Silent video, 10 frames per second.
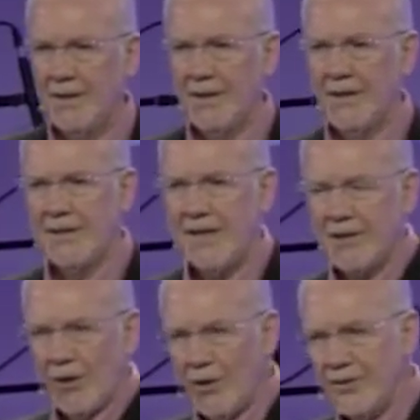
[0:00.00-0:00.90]
He says,
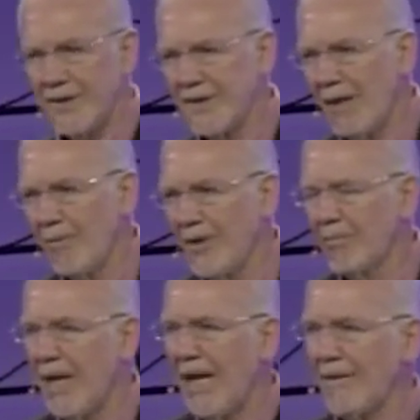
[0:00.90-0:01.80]
he's holding something
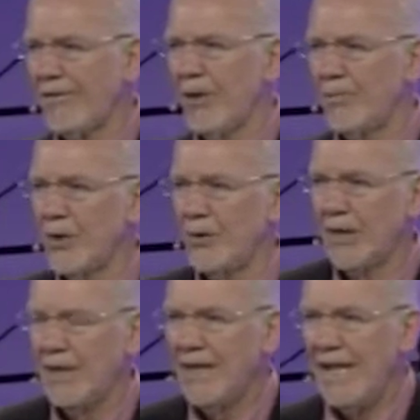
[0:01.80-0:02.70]
back from you.
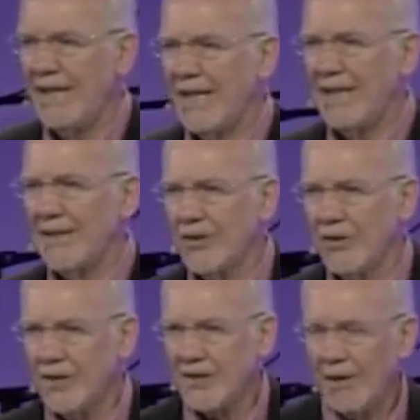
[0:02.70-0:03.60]
And as
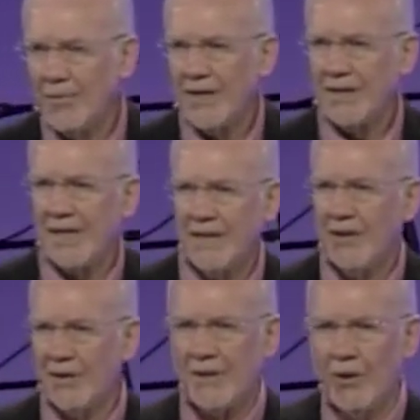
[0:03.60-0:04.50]
soon as somebody says,
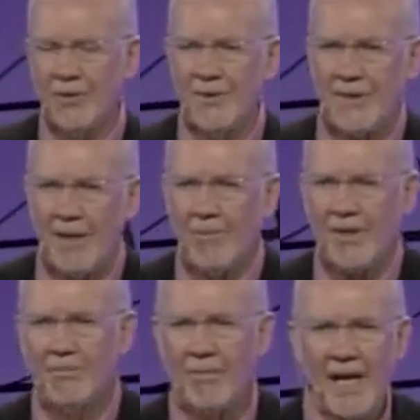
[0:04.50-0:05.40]
no, he's holding
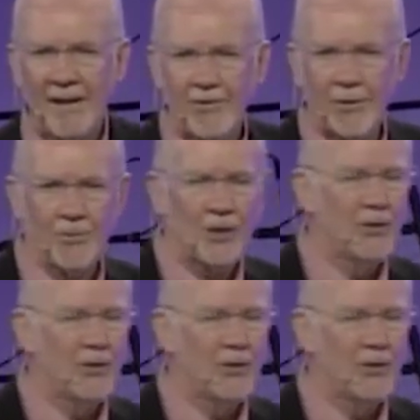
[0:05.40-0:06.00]
something back from you,